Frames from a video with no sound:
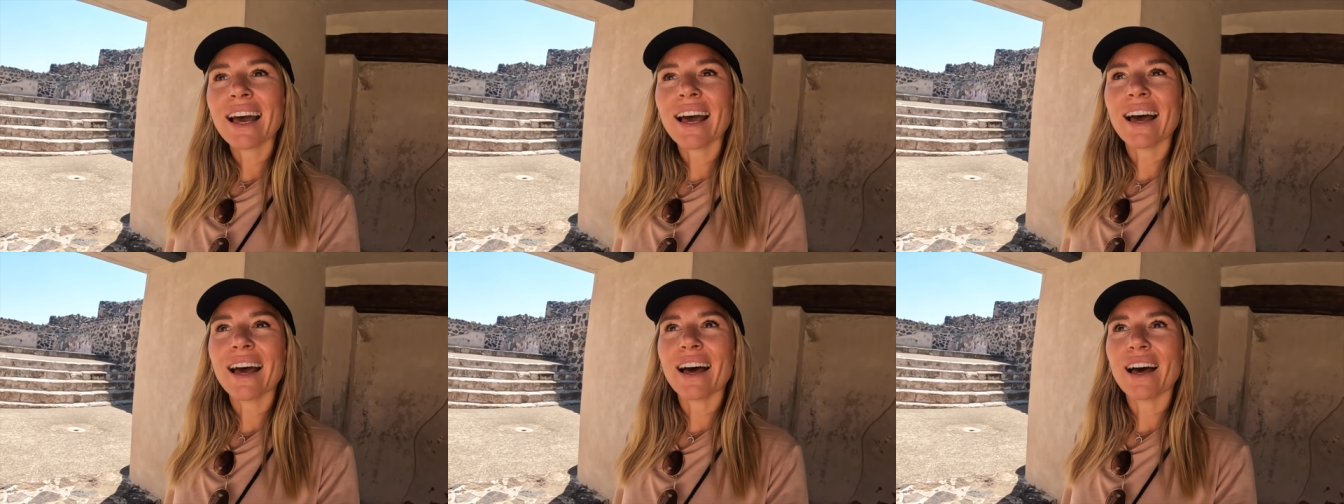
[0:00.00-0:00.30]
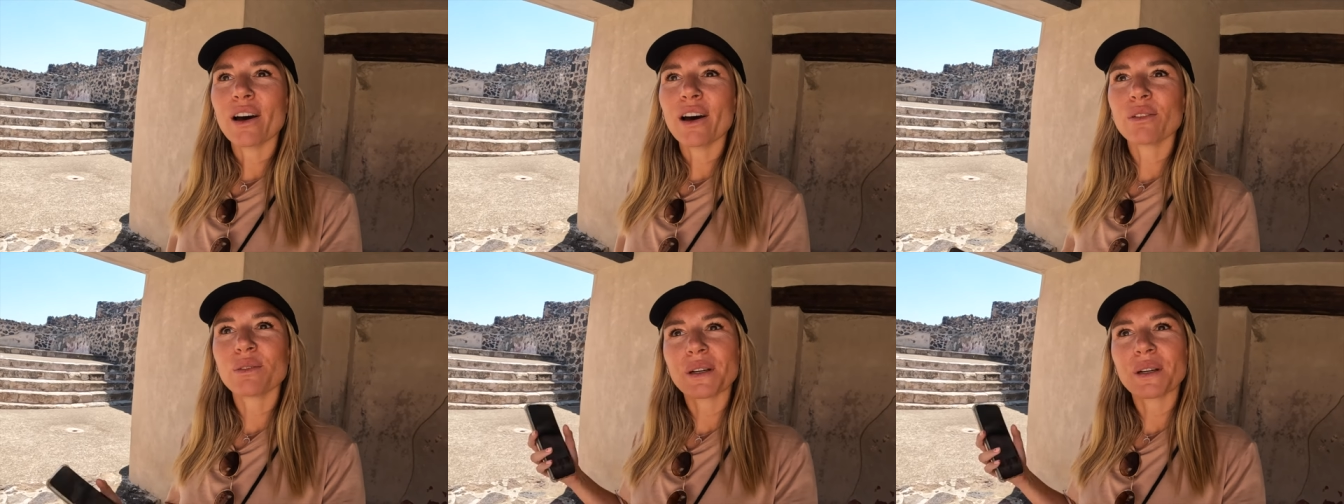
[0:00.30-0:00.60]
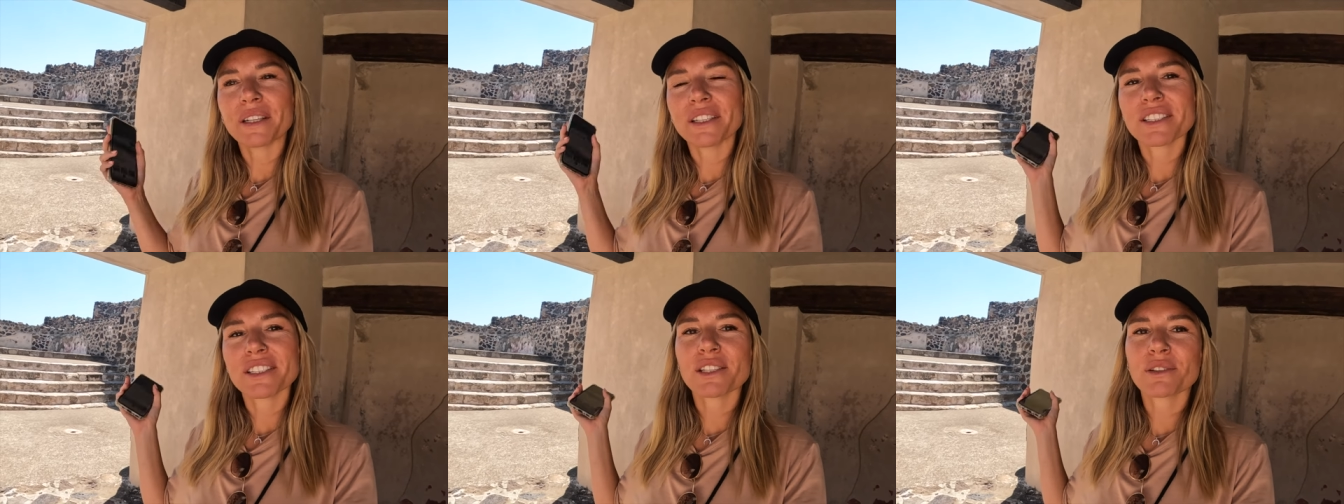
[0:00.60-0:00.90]
uh,
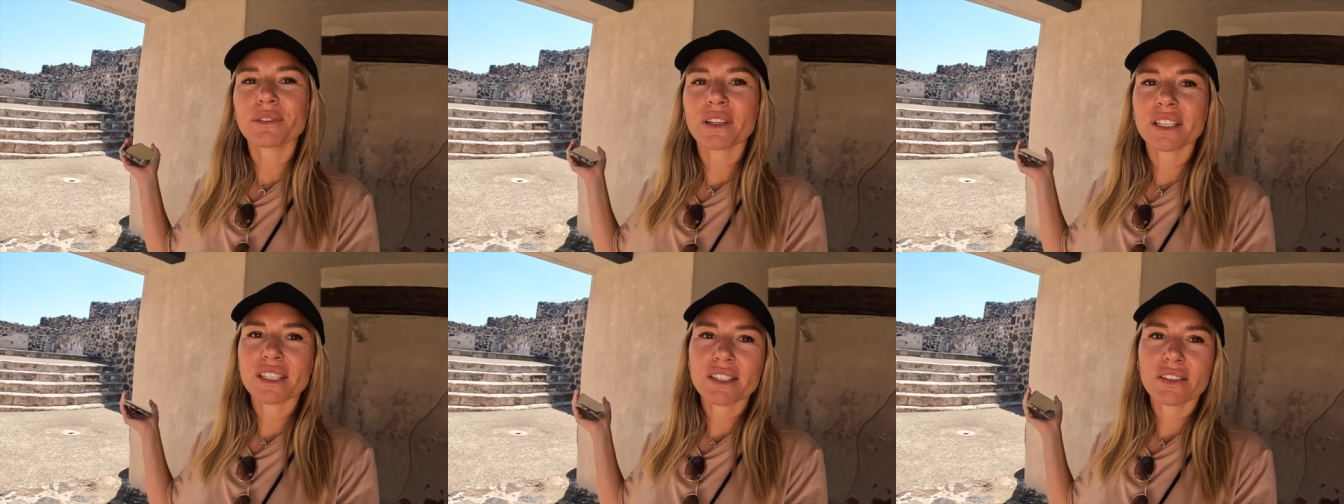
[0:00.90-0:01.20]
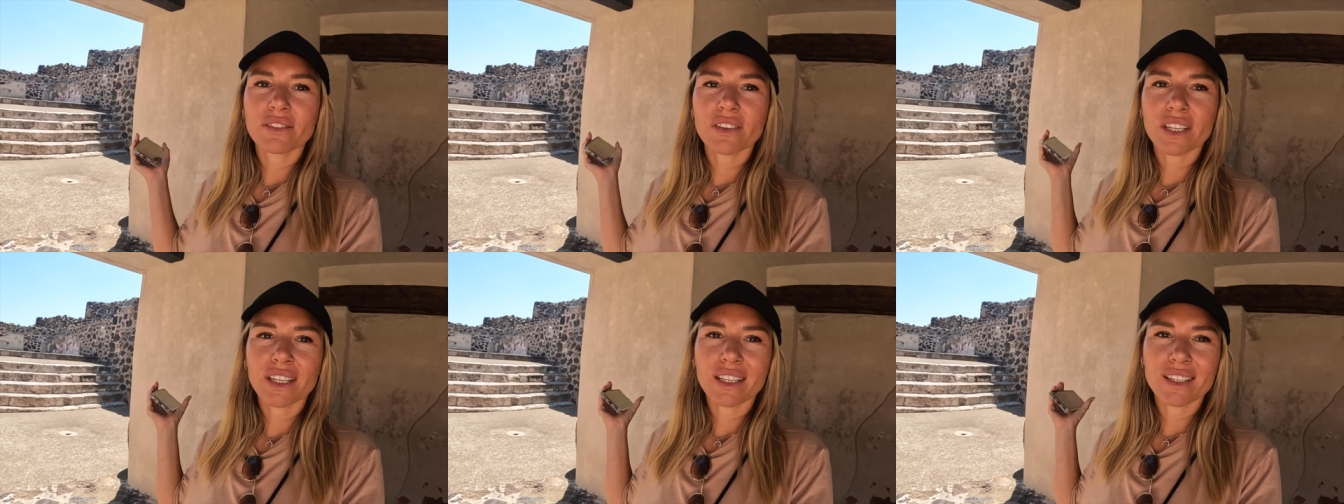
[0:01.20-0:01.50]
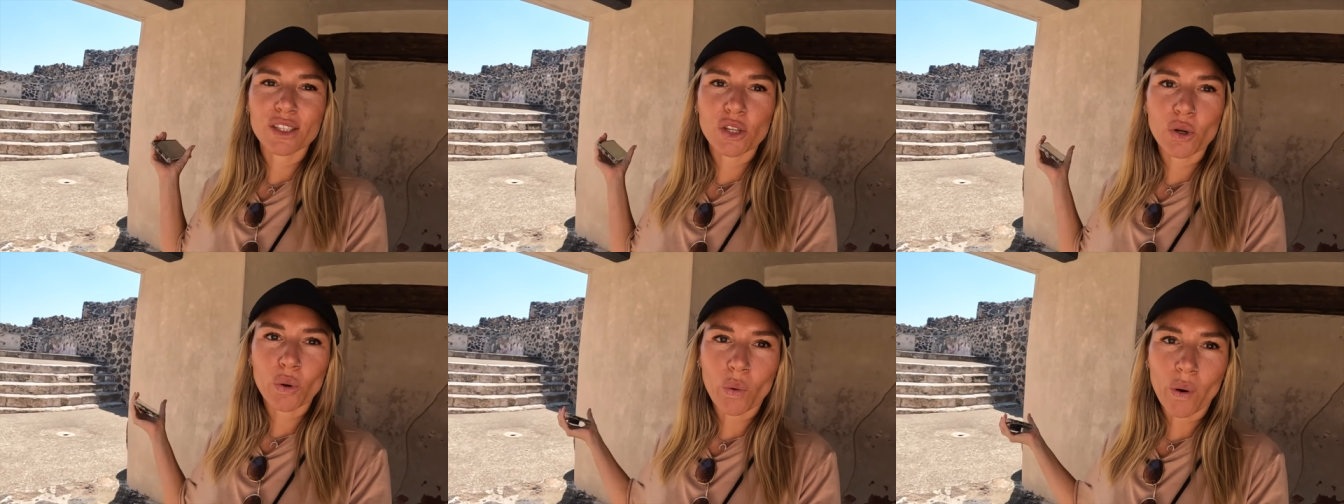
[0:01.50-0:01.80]
whereas the rest of it
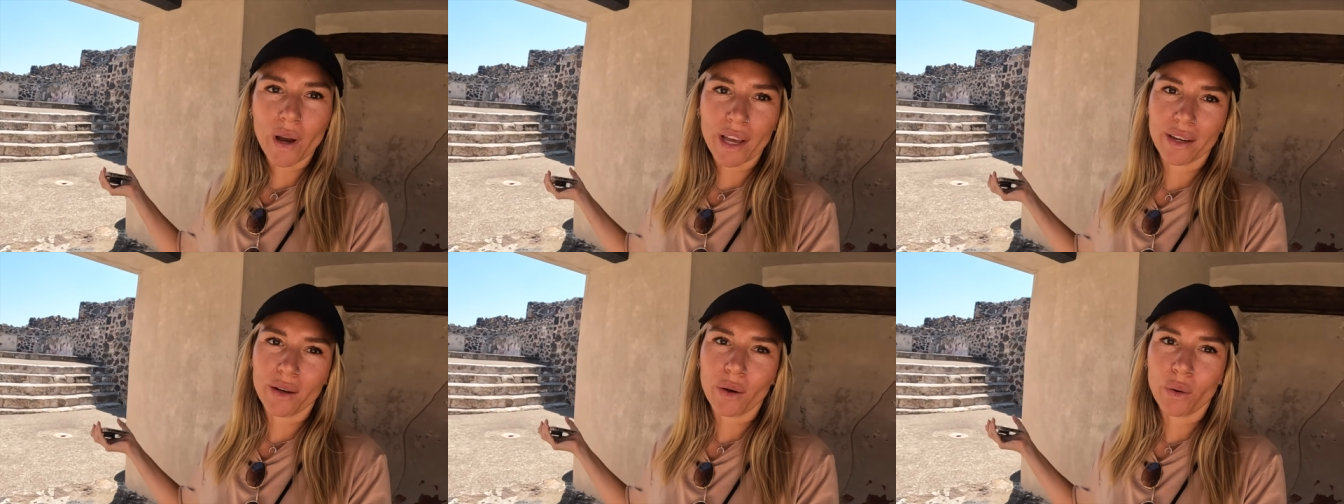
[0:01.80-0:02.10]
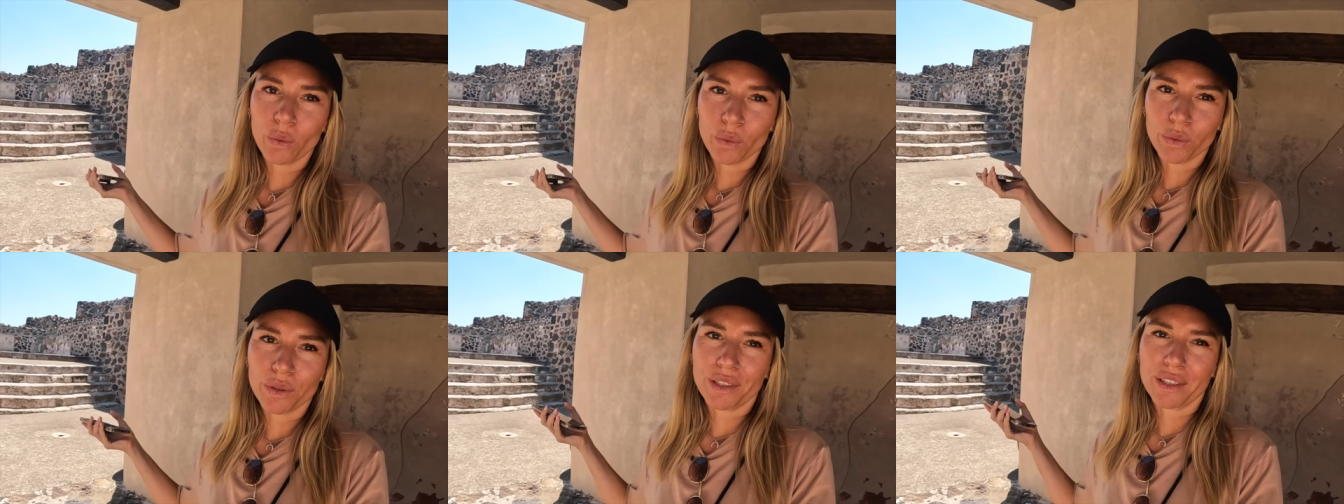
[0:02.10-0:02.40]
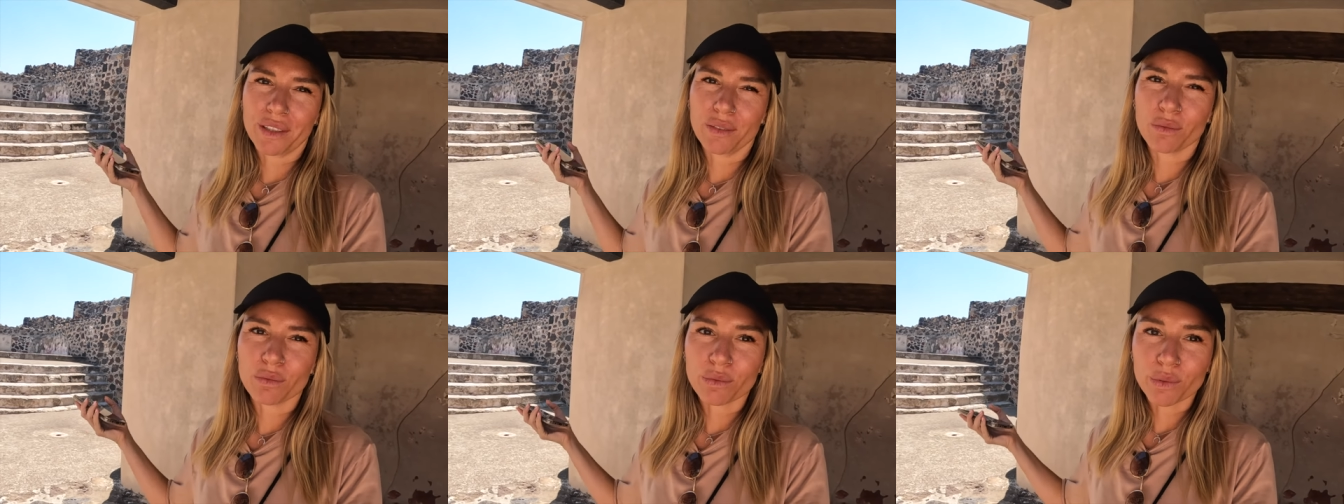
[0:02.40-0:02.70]
is quite old
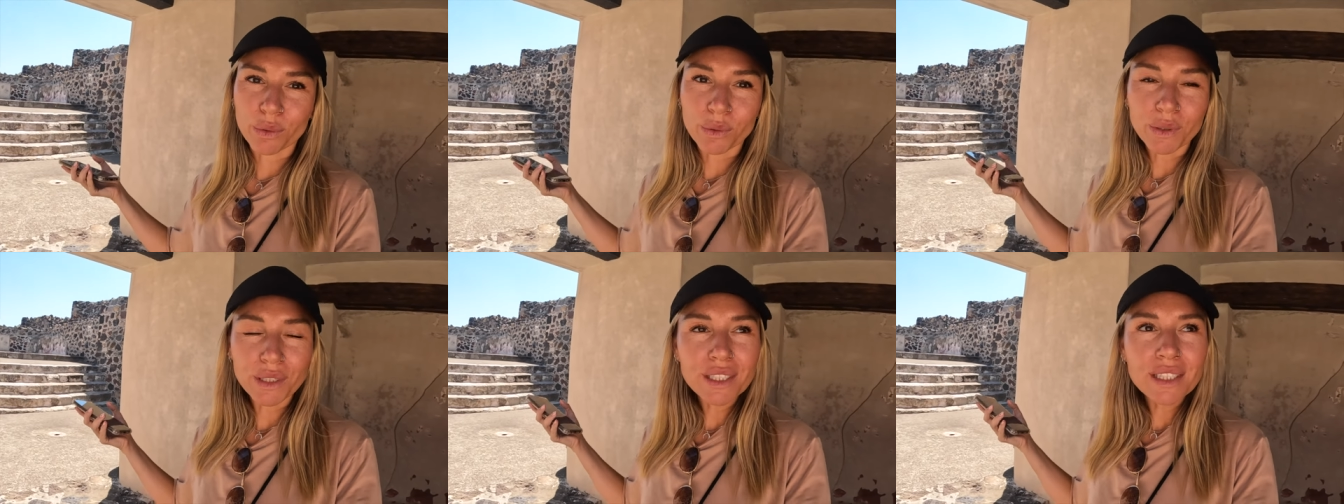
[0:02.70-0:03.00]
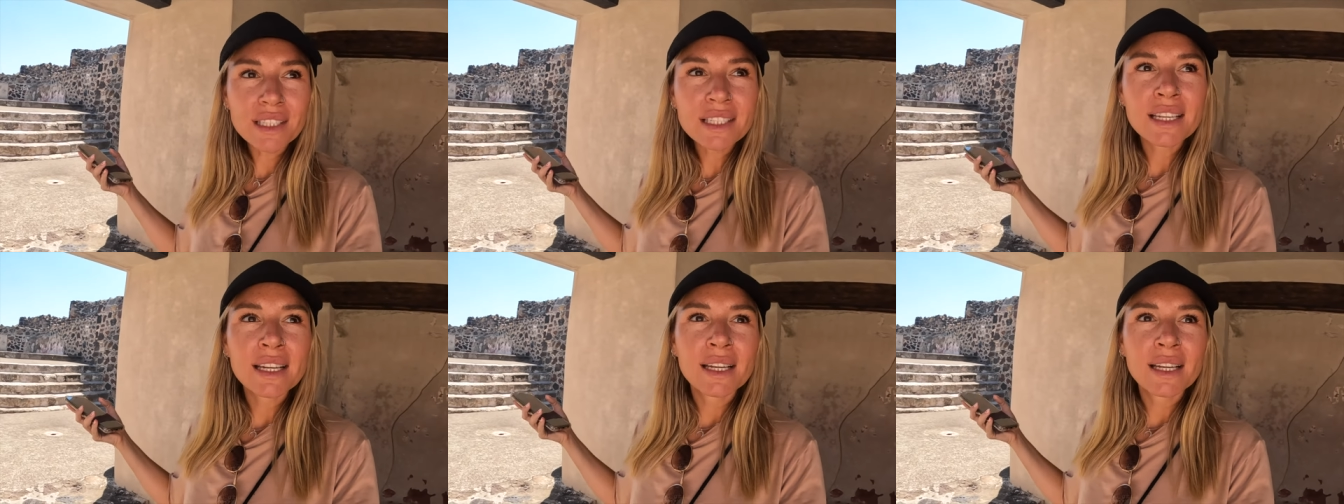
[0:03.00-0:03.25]
and ruined.